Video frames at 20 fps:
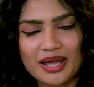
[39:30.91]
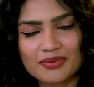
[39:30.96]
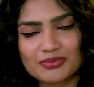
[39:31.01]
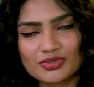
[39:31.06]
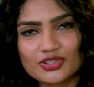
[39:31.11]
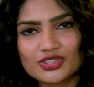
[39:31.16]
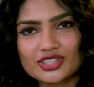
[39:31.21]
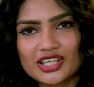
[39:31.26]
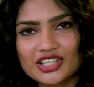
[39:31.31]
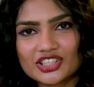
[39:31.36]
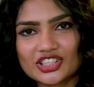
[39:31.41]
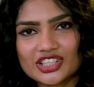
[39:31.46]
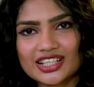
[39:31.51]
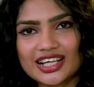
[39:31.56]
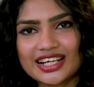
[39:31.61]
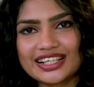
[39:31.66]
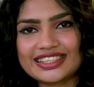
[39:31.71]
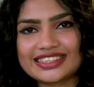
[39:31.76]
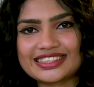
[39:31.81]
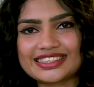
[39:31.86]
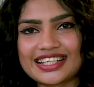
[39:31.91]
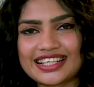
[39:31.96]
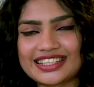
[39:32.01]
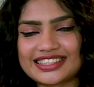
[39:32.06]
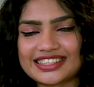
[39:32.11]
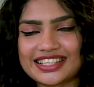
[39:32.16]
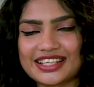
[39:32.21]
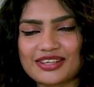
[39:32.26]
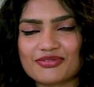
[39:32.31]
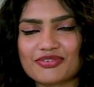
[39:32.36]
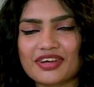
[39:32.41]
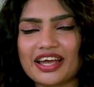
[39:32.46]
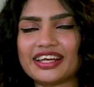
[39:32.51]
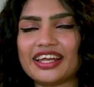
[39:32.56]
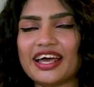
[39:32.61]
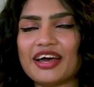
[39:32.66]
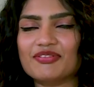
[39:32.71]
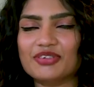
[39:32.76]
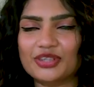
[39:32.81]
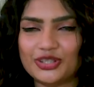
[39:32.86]
I'm Suzanne Shanali. Stay safe
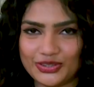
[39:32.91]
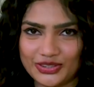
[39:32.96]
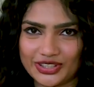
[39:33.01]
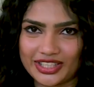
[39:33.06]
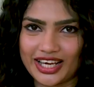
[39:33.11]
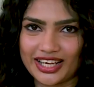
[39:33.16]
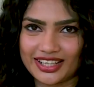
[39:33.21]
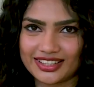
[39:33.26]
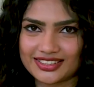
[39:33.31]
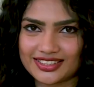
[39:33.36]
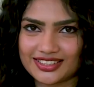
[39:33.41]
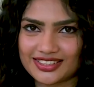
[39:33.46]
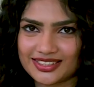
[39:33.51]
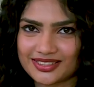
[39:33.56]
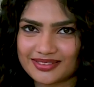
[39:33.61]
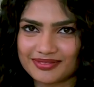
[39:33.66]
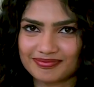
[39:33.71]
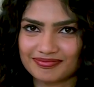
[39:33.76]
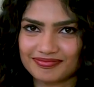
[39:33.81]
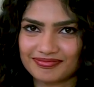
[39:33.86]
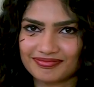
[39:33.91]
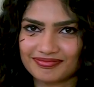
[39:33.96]
and have a good night.